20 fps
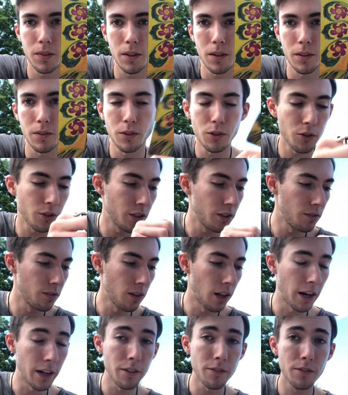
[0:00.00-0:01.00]
on the Tree of
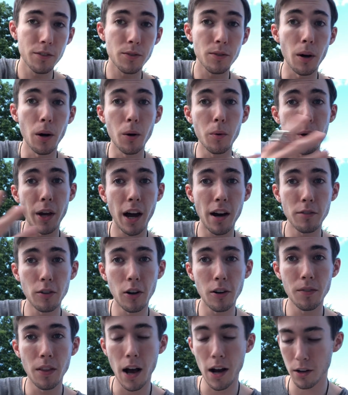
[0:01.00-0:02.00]
Life. So we have
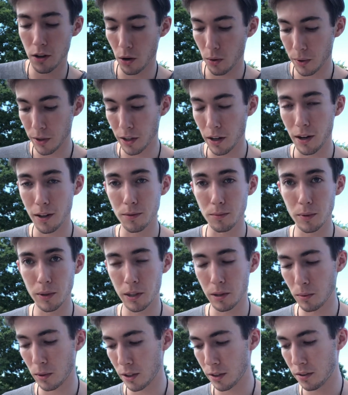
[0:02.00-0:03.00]
all of that going on. We're
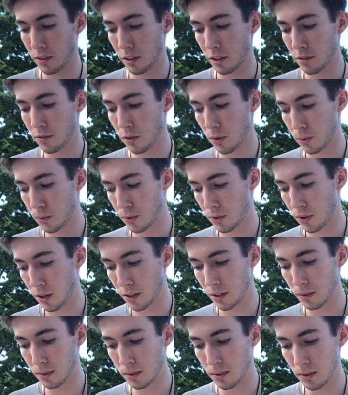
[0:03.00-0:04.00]
going to want to think of those
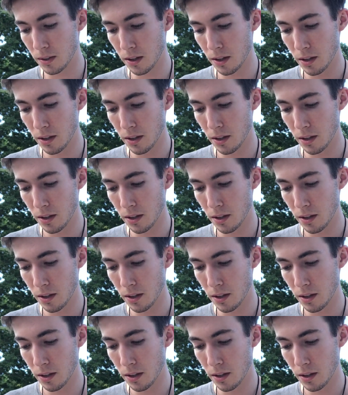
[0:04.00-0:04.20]
things.